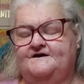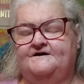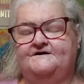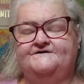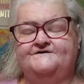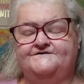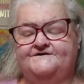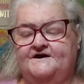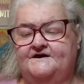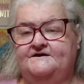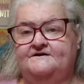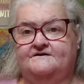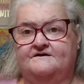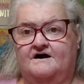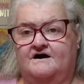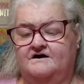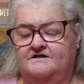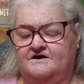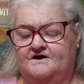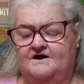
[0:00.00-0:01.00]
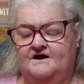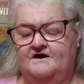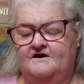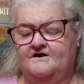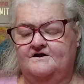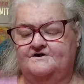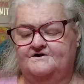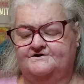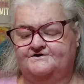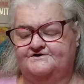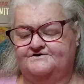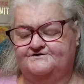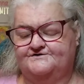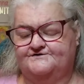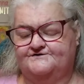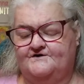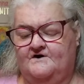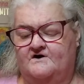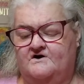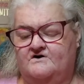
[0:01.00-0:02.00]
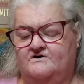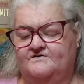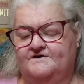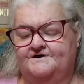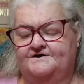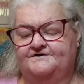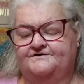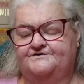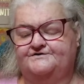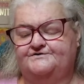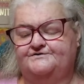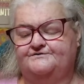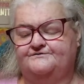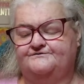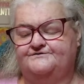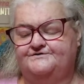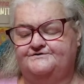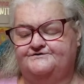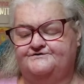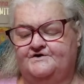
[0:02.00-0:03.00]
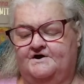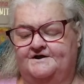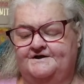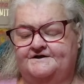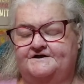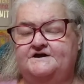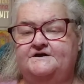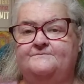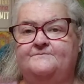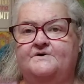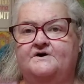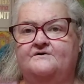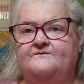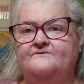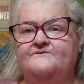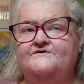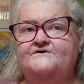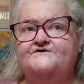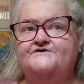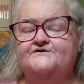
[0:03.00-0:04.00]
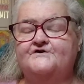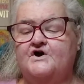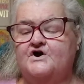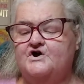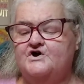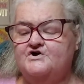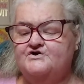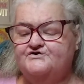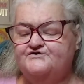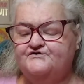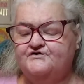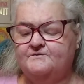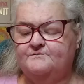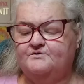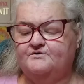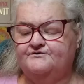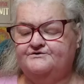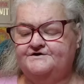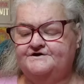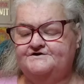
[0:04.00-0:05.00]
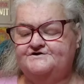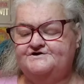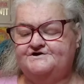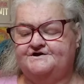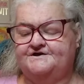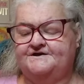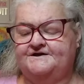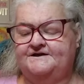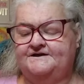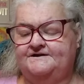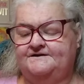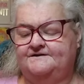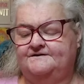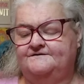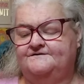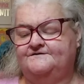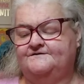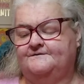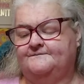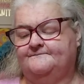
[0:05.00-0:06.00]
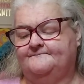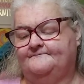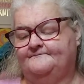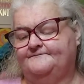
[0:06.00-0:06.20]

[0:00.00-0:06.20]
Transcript: it's taken all our air conditioners, all they can do to try to keep up with this triple-digit heat.